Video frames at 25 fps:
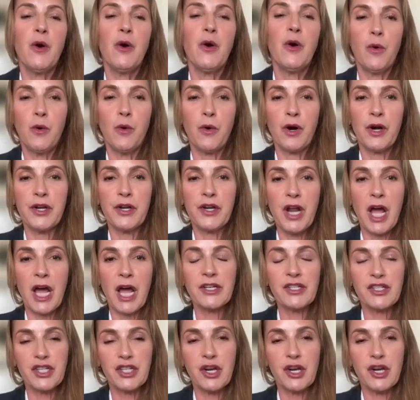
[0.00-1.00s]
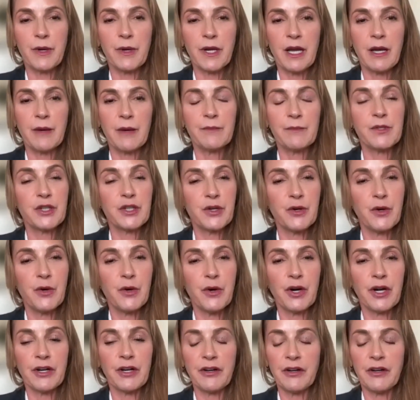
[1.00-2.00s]
or not showing up to
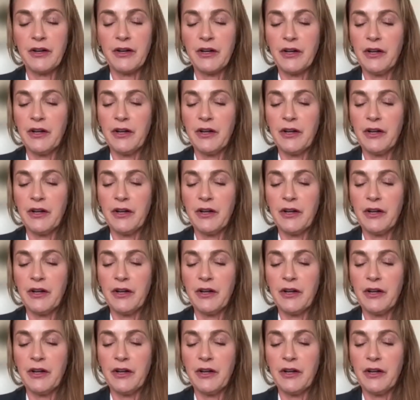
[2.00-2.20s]
court.